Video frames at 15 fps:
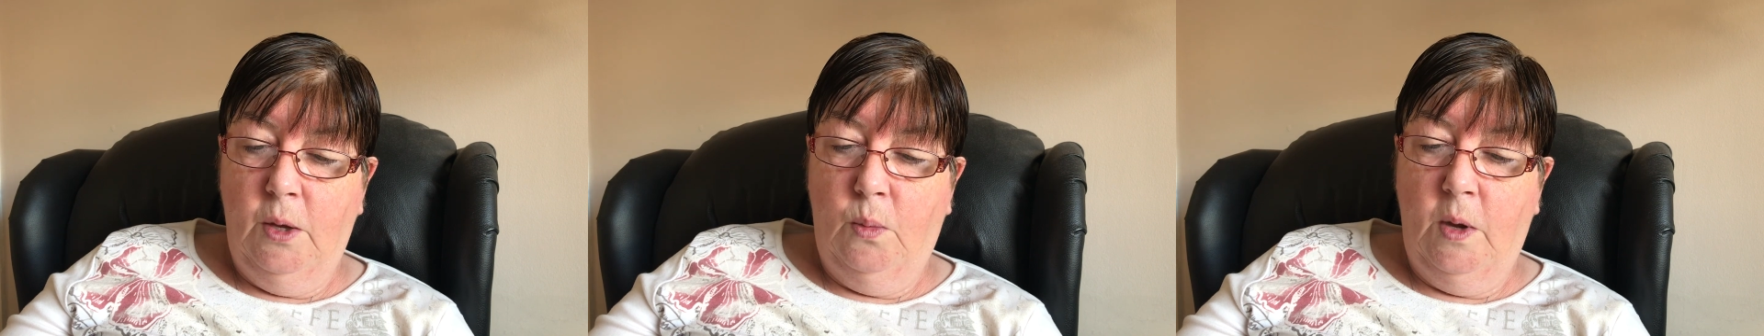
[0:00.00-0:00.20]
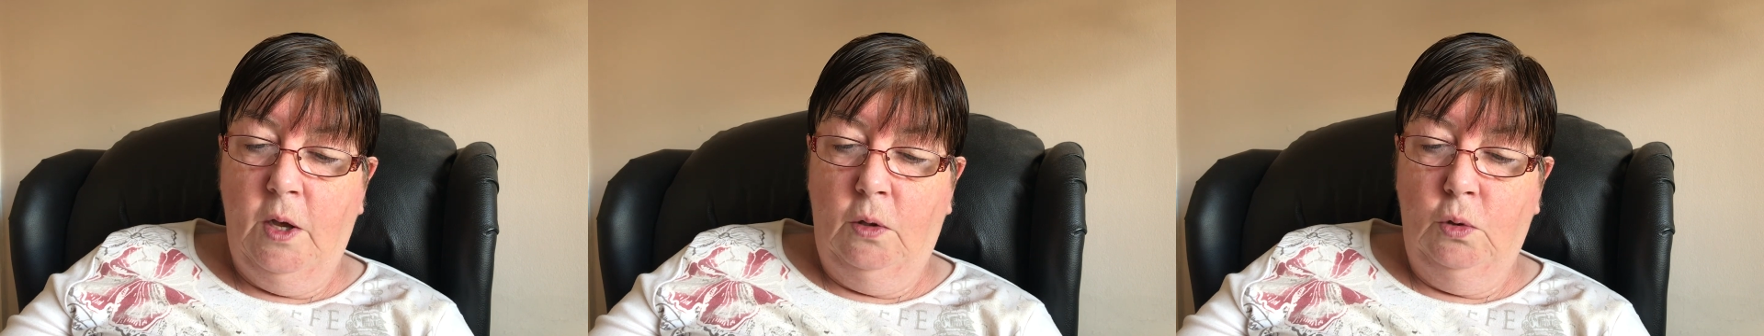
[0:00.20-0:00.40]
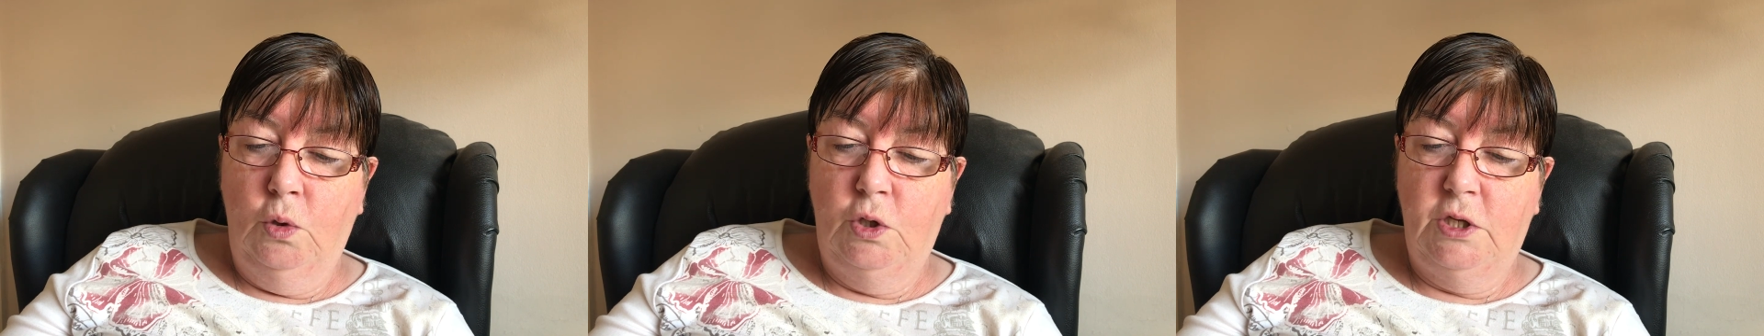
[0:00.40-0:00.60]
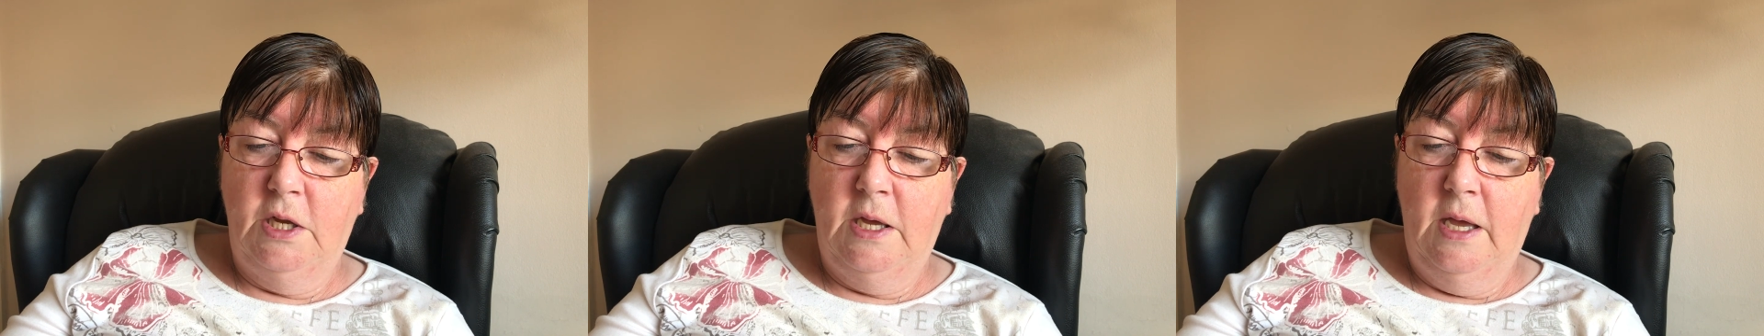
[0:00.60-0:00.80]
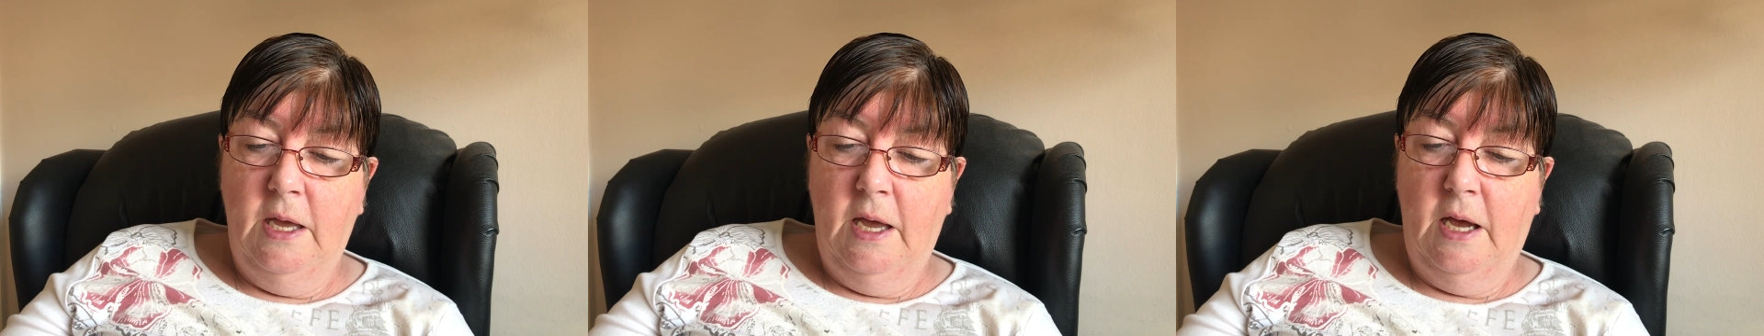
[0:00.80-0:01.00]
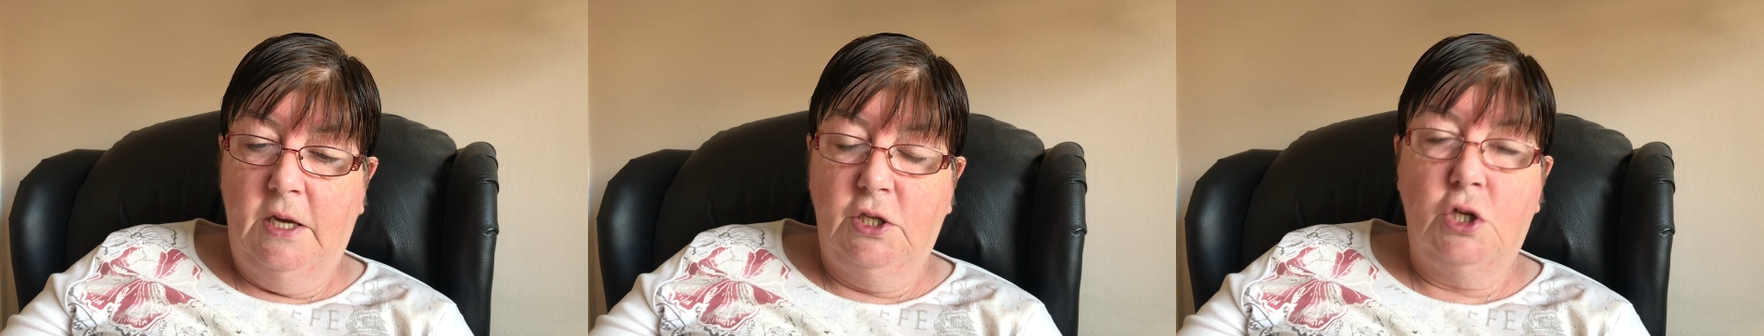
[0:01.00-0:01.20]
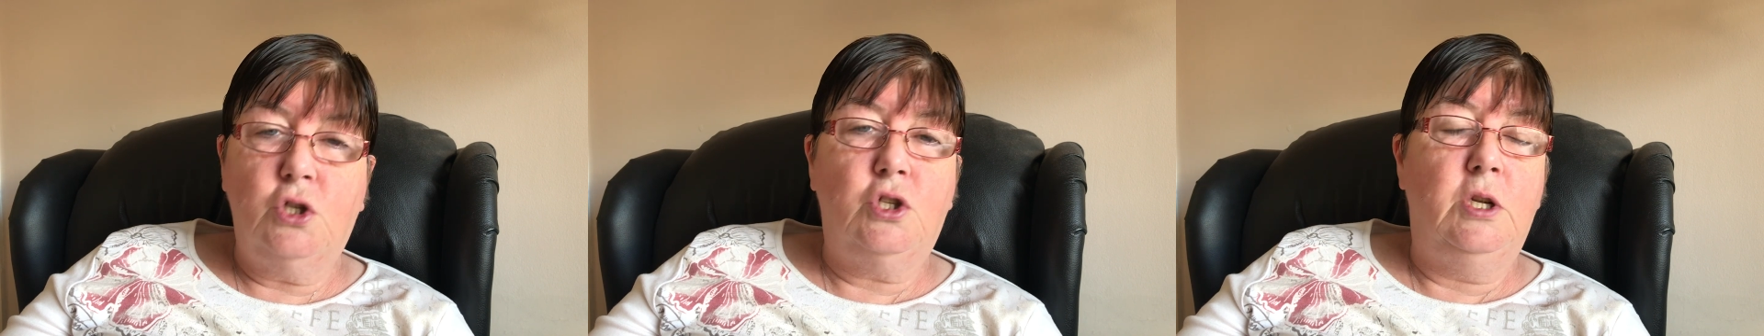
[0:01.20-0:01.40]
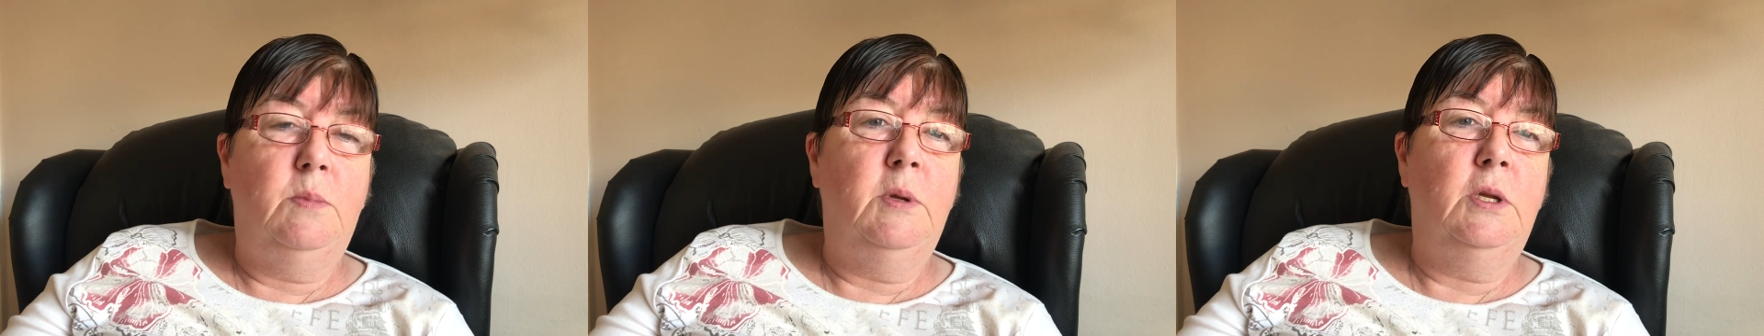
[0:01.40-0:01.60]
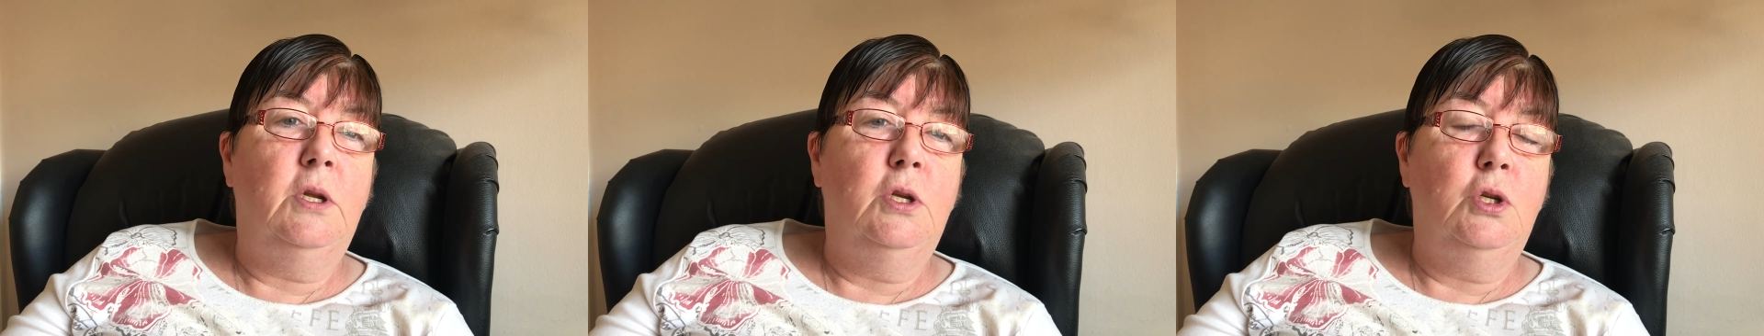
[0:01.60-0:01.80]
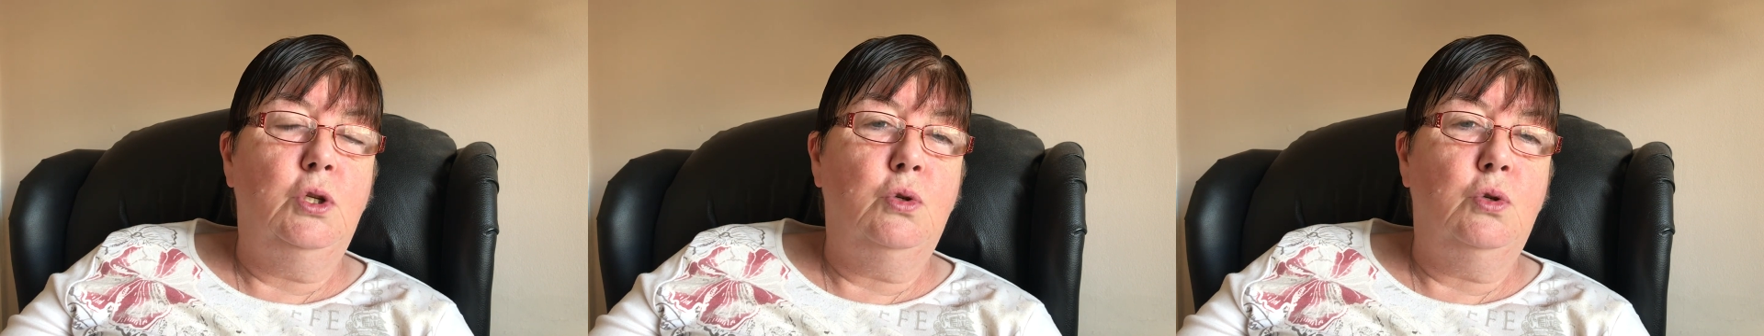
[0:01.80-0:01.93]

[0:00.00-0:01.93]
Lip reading: while Lucy has her treatment.